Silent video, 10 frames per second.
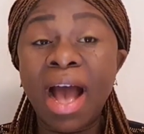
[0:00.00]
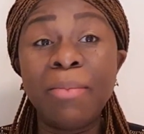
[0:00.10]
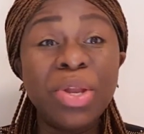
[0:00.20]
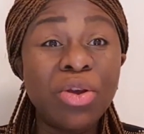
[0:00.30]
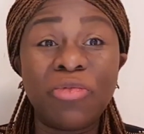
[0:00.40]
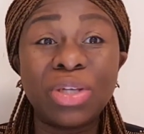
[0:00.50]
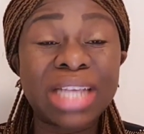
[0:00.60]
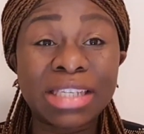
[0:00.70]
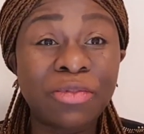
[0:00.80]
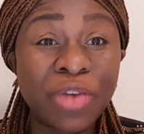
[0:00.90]
How many of
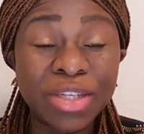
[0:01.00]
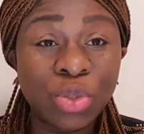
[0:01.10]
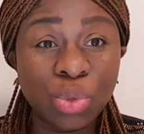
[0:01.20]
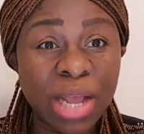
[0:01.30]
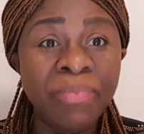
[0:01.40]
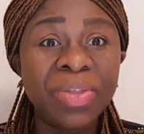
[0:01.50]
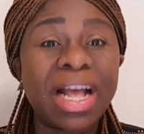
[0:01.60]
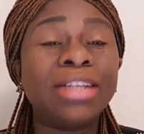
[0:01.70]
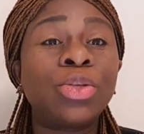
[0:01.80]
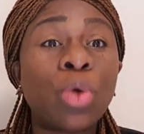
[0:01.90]
us as friends today
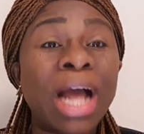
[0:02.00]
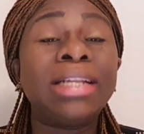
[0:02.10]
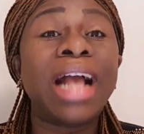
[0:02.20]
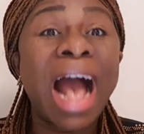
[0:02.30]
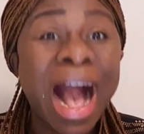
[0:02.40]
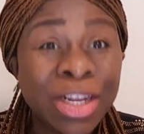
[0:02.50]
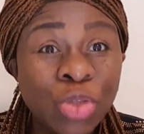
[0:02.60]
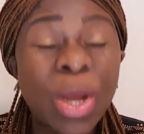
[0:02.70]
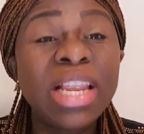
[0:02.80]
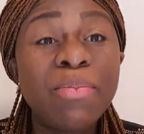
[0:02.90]
can, can
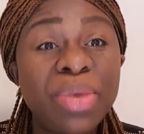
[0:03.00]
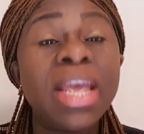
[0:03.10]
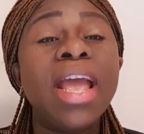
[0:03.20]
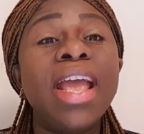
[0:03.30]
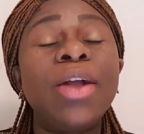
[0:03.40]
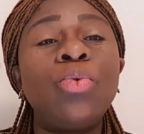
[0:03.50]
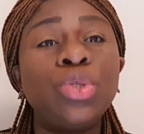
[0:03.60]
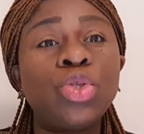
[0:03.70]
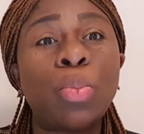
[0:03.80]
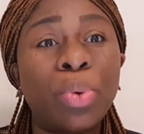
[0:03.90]
actually be a
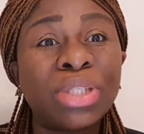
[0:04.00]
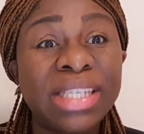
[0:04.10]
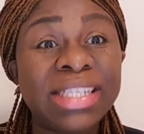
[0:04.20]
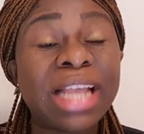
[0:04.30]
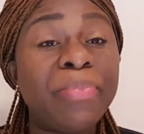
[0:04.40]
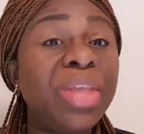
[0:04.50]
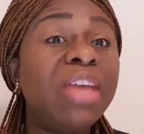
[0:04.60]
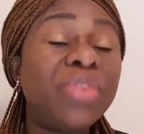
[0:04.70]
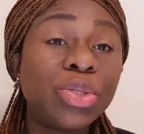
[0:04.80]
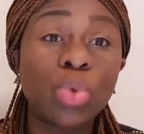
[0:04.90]
good support system
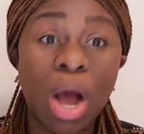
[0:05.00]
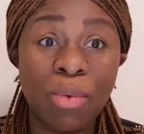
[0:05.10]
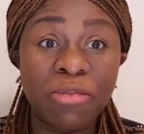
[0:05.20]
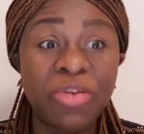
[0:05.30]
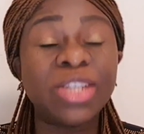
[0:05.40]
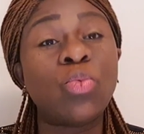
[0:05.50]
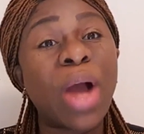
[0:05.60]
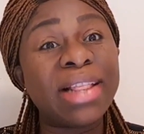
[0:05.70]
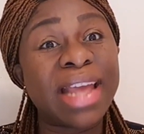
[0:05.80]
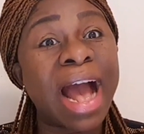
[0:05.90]
even to our friends
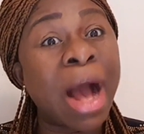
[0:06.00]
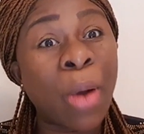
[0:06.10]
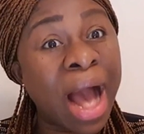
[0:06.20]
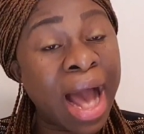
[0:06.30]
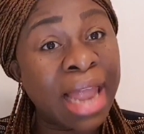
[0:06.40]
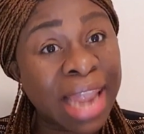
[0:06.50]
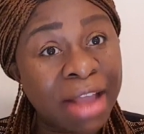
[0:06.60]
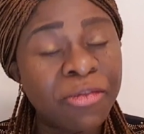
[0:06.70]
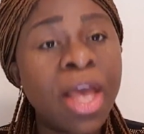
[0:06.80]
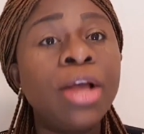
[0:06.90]
while they are, are
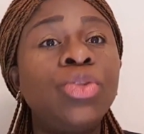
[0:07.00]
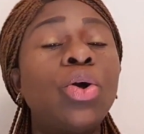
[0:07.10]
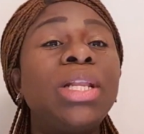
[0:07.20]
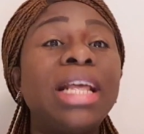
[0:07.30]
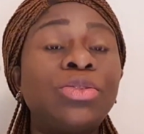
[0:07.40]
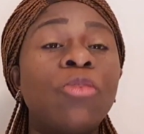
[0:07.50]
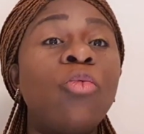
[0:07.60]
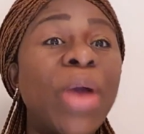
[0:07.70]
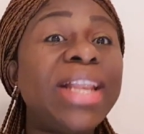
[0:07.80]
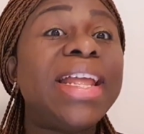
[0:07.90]
alive? Talk less
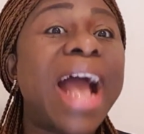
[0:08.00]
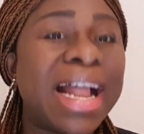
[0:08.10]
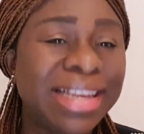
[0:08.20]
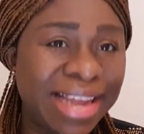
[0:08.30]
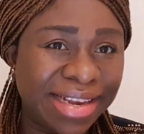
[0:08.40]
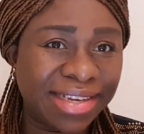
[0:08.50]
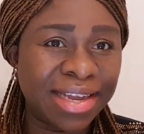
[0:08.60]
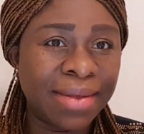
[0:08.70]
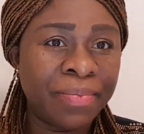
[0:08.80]
of when they are dead.